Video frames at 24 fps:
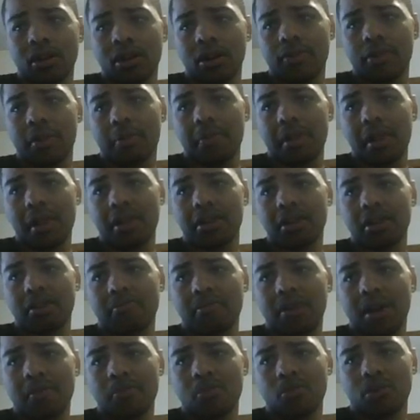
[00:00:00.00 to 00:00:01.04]
the Melody of
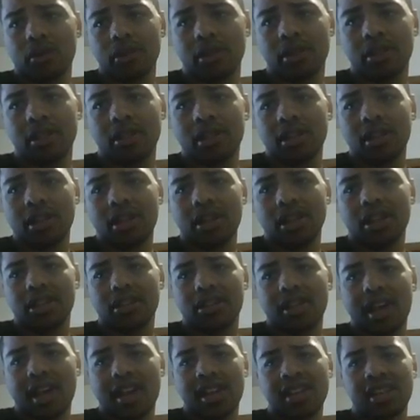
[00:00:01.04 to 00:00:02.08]
Memory,
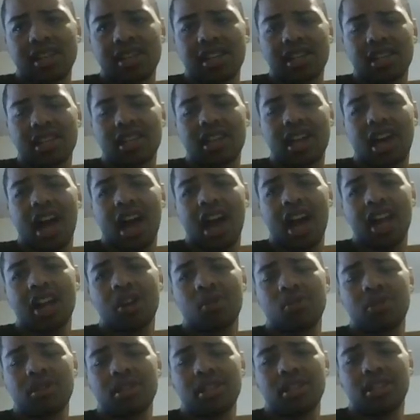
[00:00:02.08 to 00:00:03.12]
say
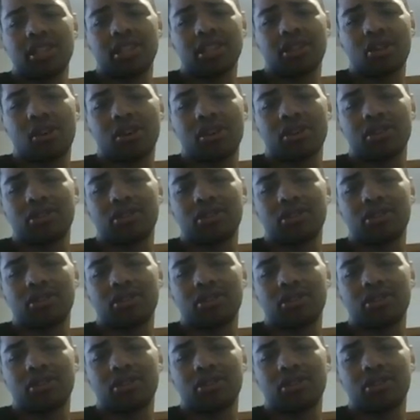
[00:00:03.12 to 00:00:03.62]
Kairi is going